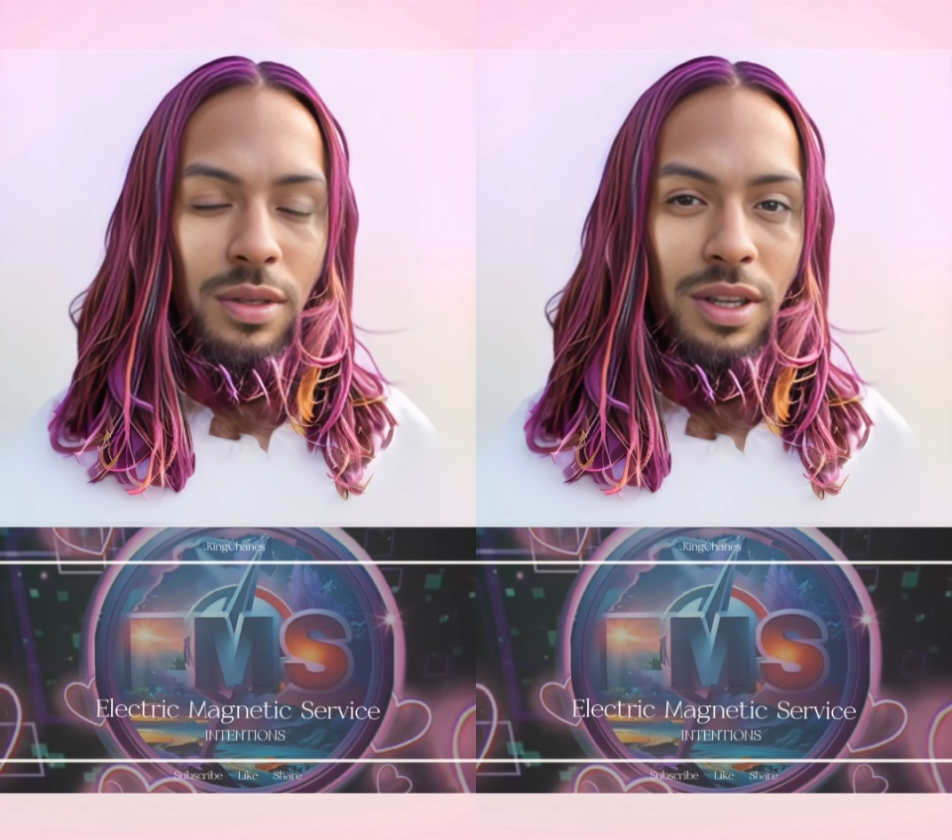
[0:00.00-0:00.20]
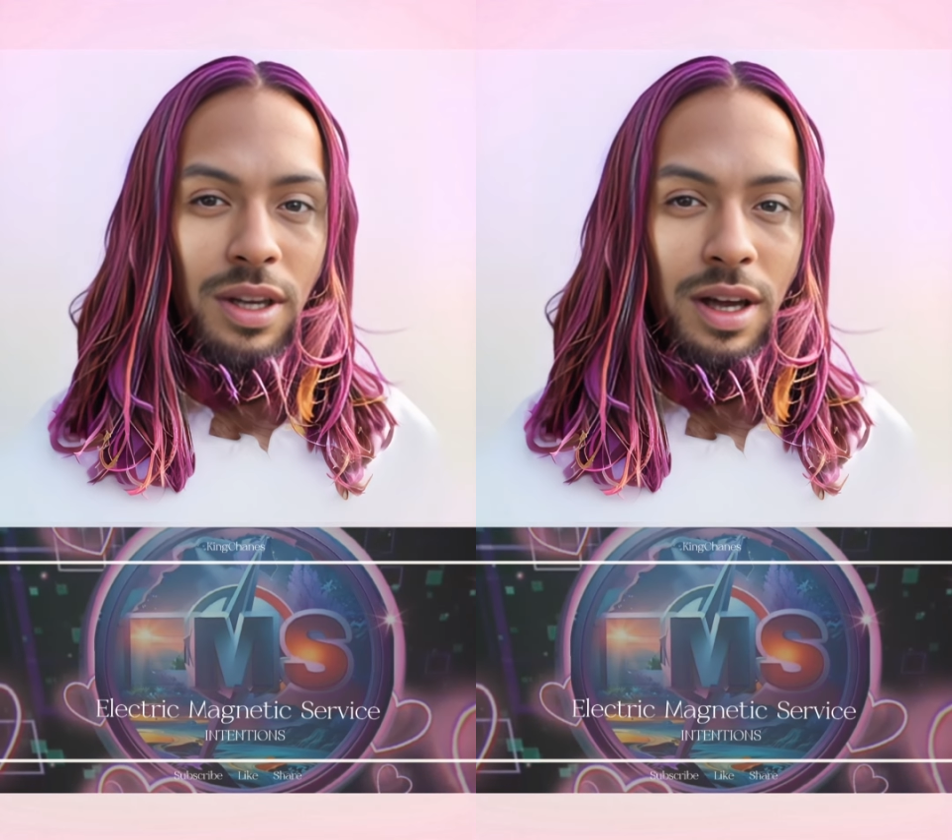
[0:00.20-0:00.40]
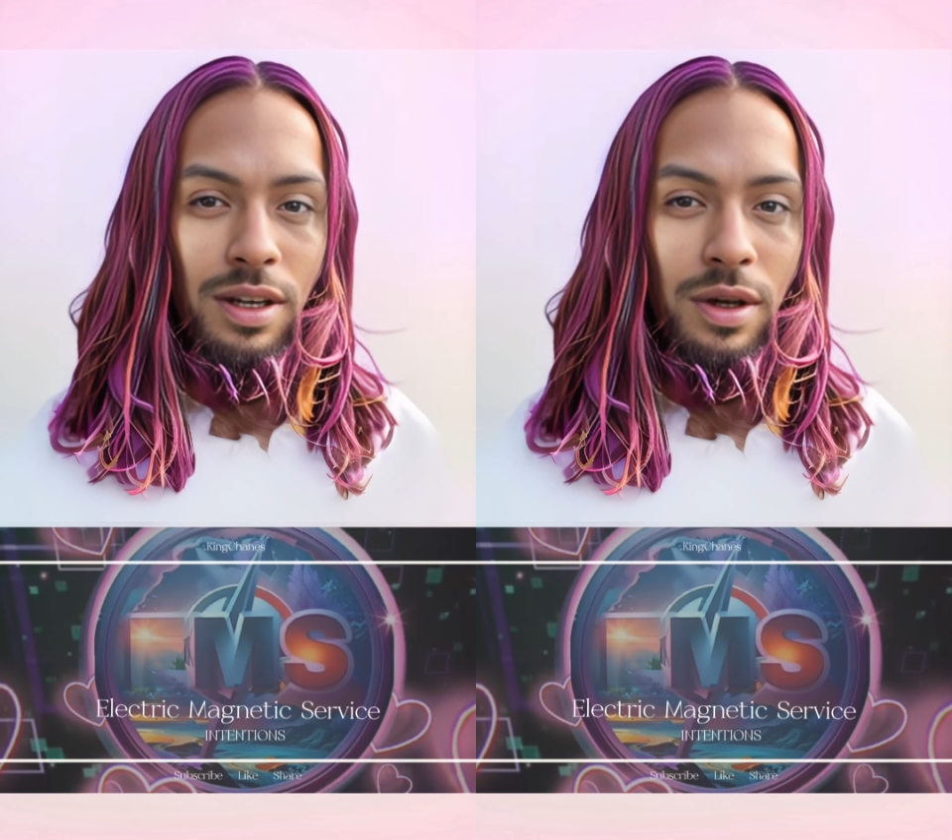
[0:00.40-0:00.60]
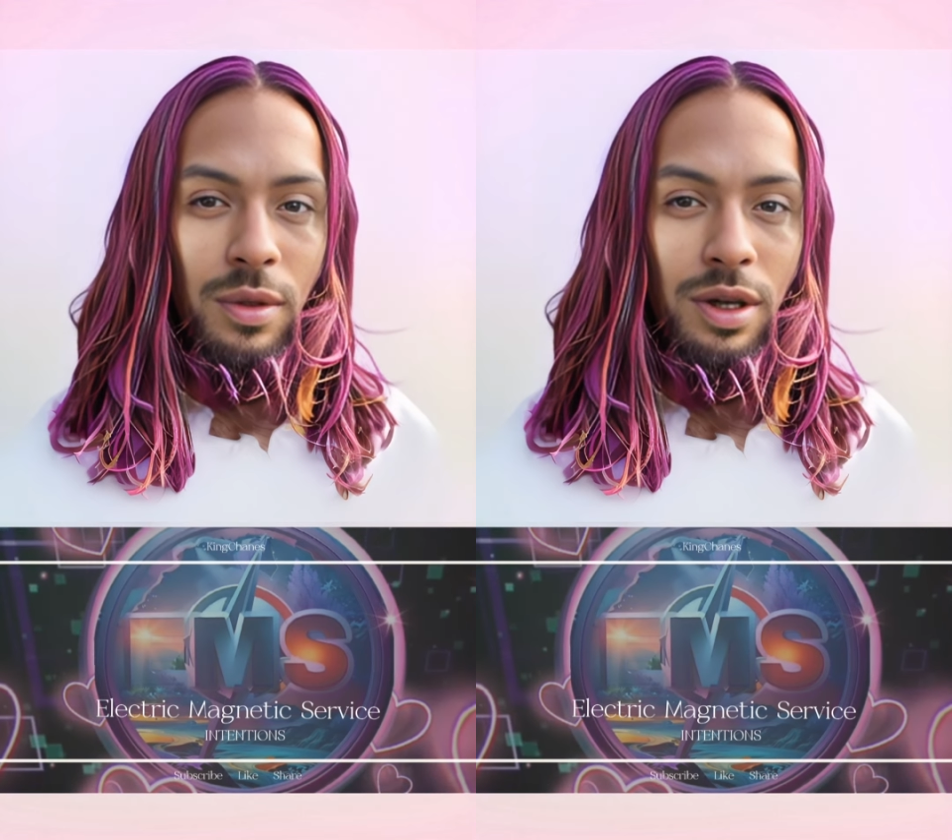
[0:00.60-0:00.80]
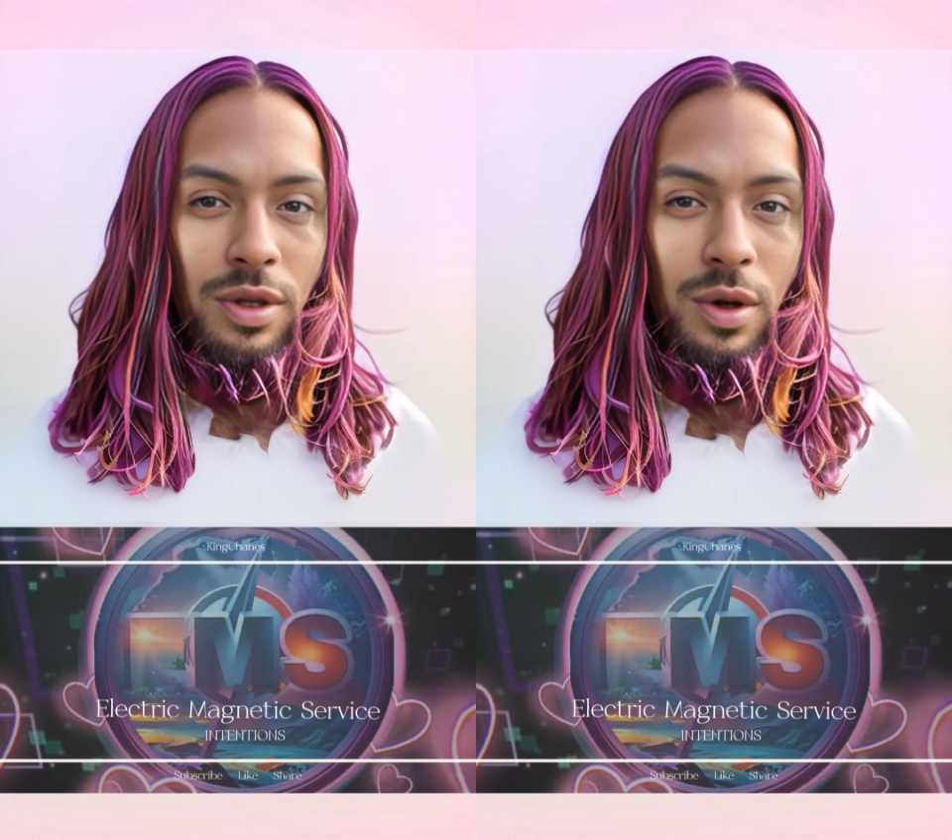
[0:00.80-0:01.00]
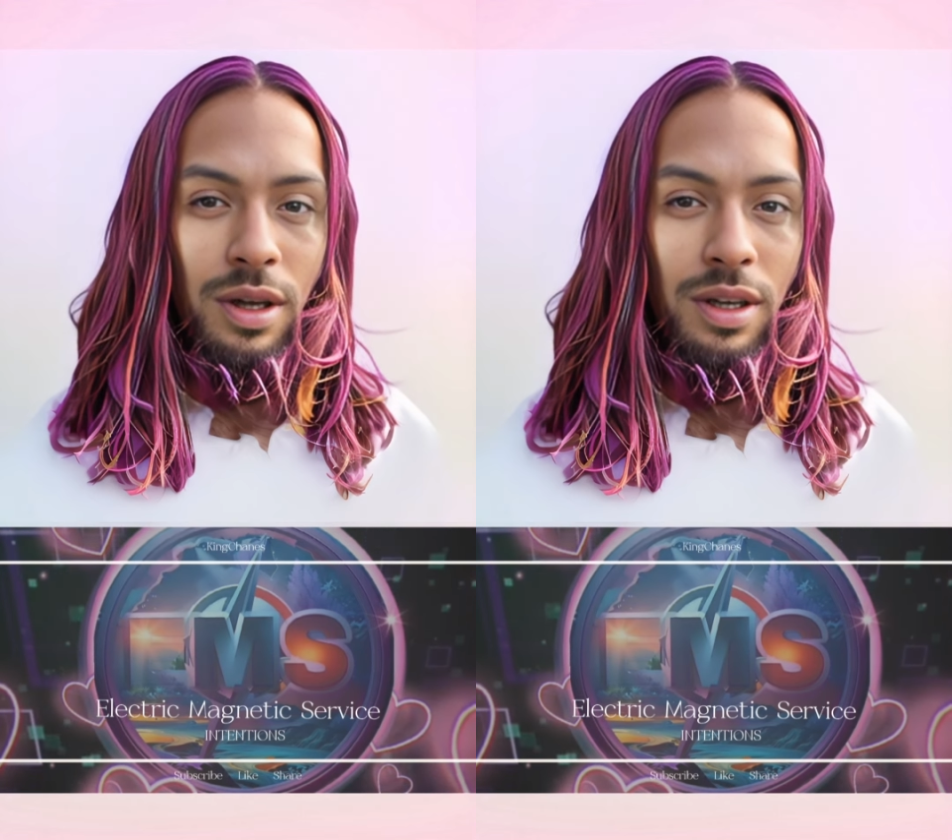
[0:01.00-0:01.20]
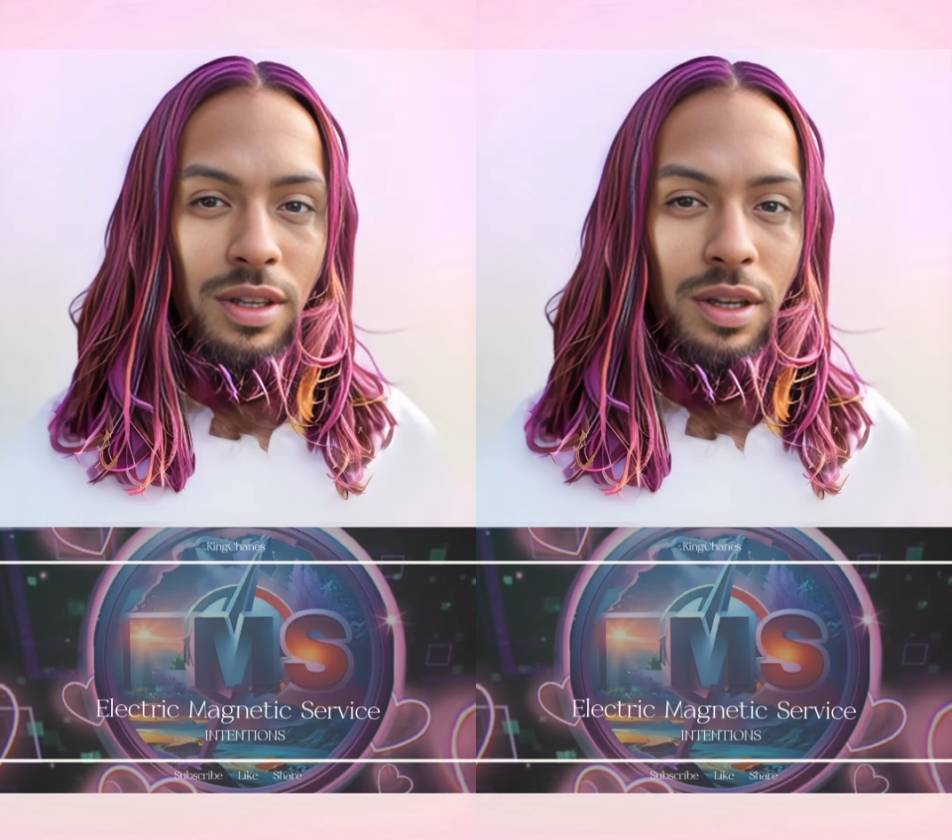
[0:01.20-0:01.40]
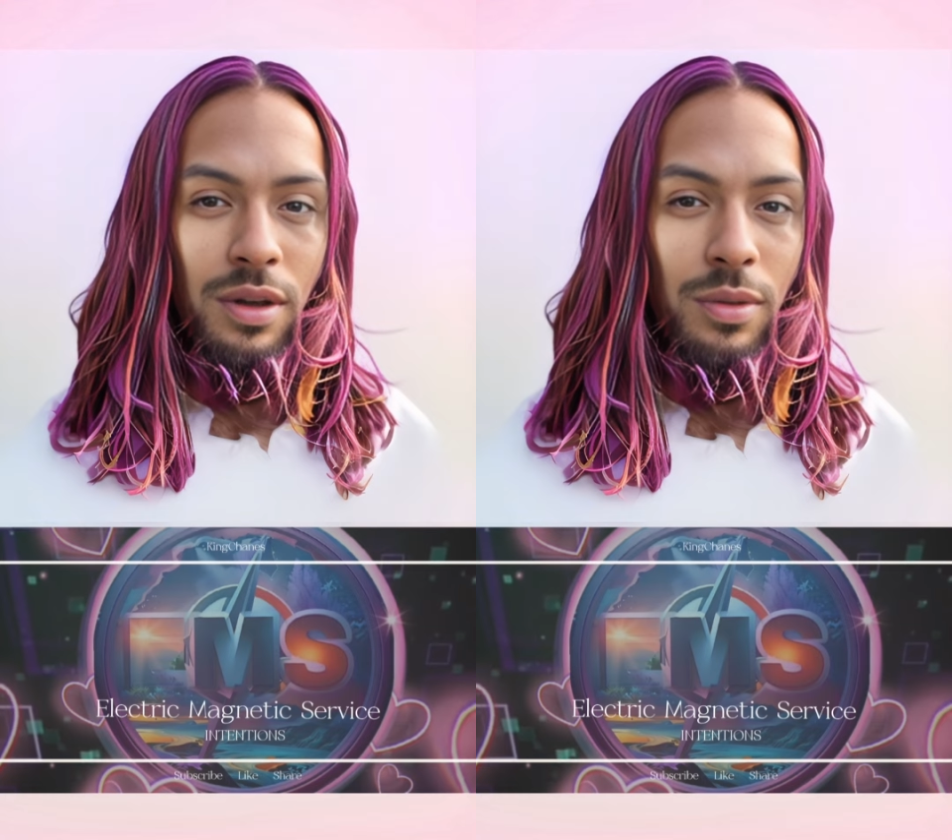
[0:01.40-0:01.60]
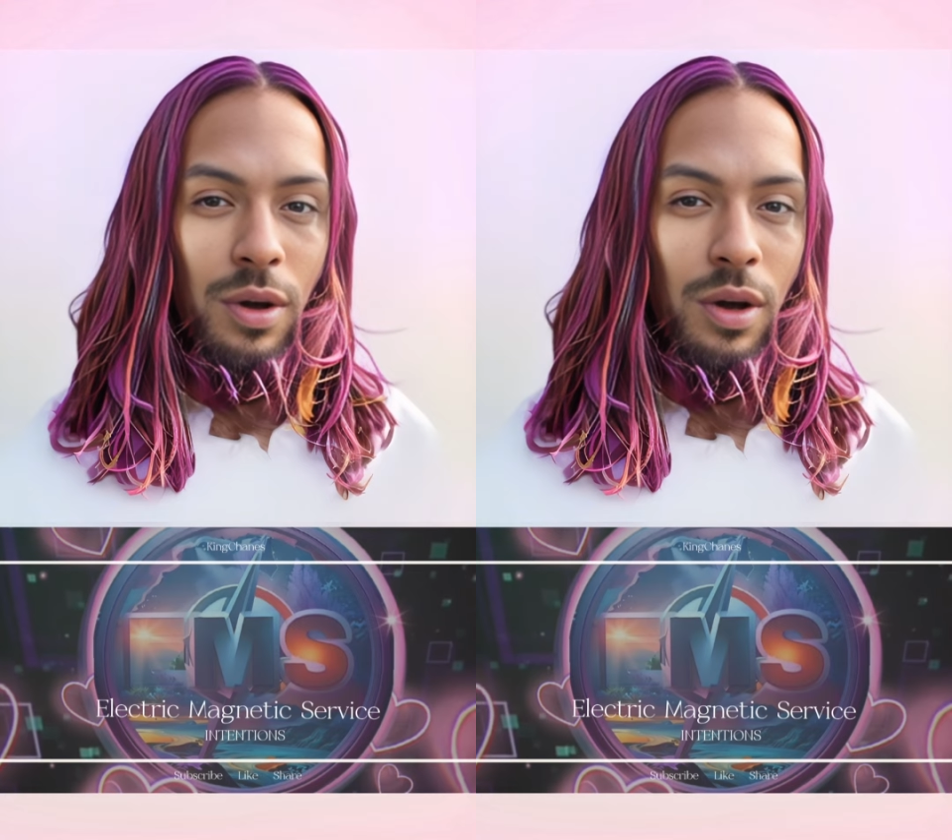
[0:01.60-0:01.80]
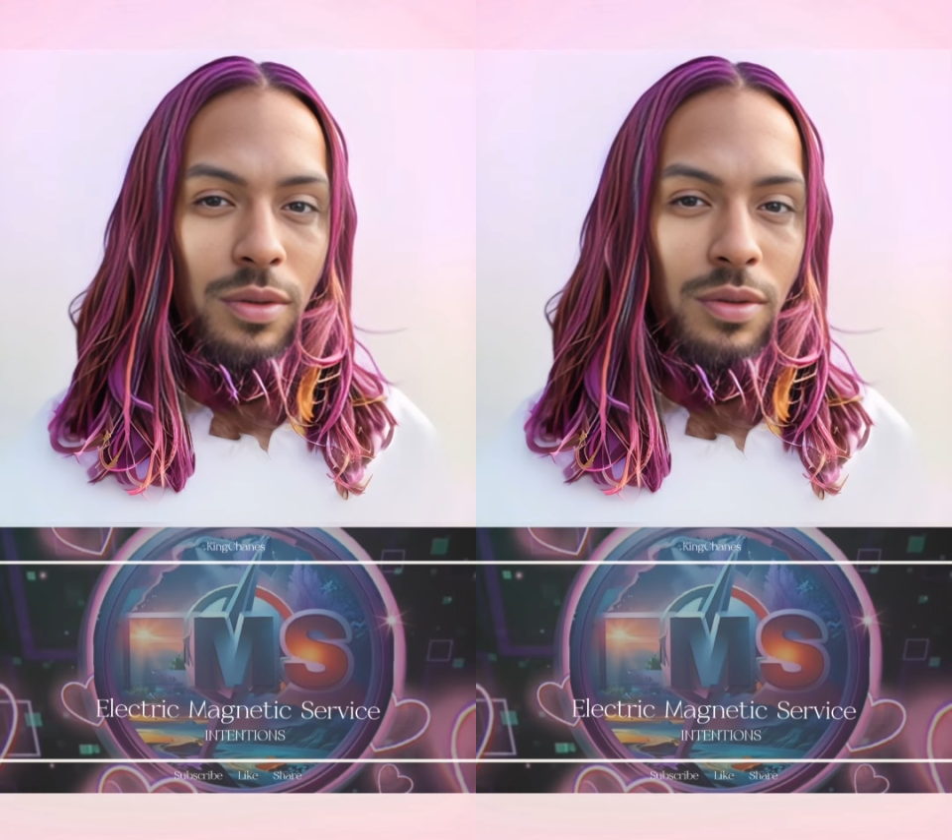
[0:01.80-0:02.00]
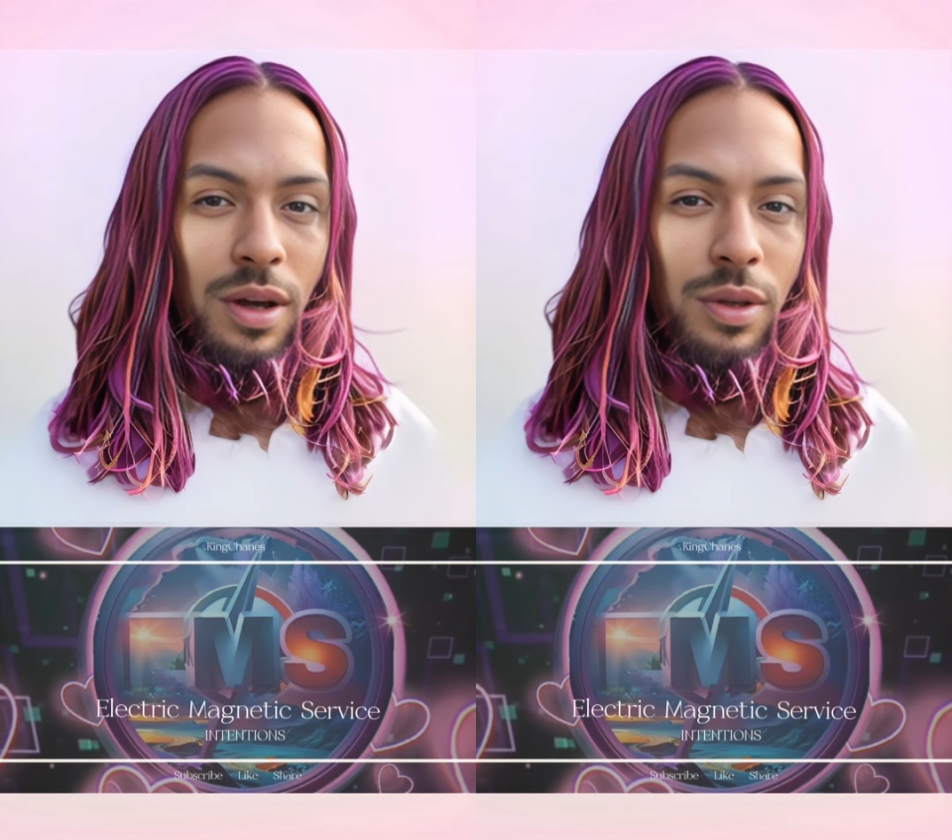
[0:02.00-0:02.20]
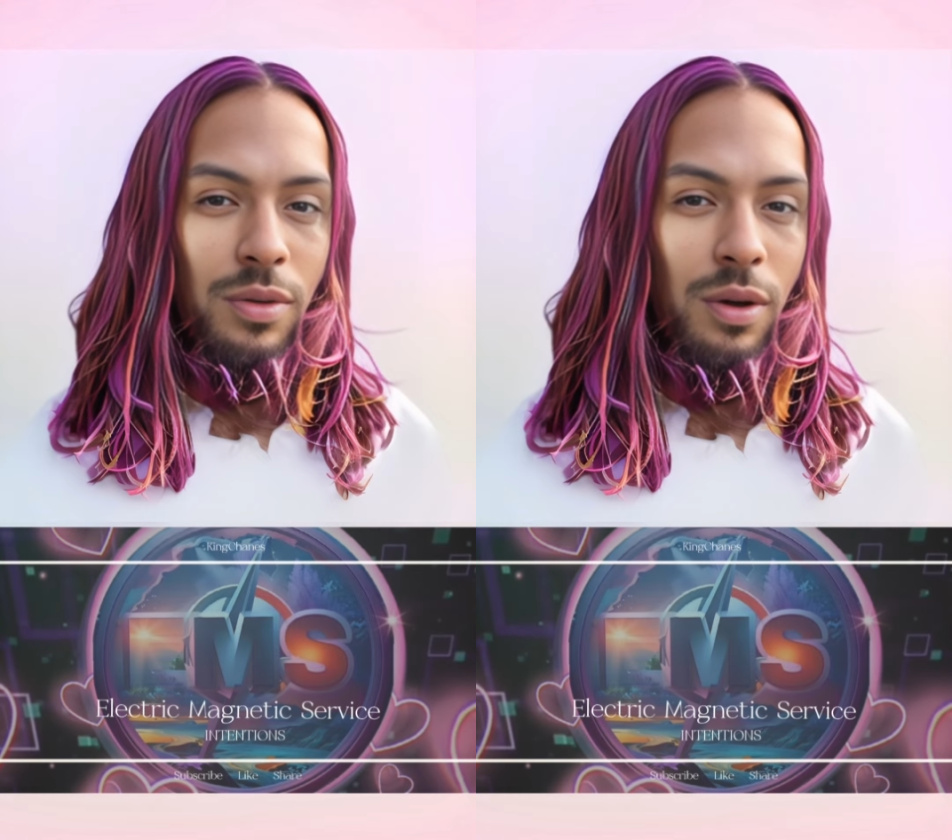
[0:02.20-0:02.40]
Together we join the zero point field,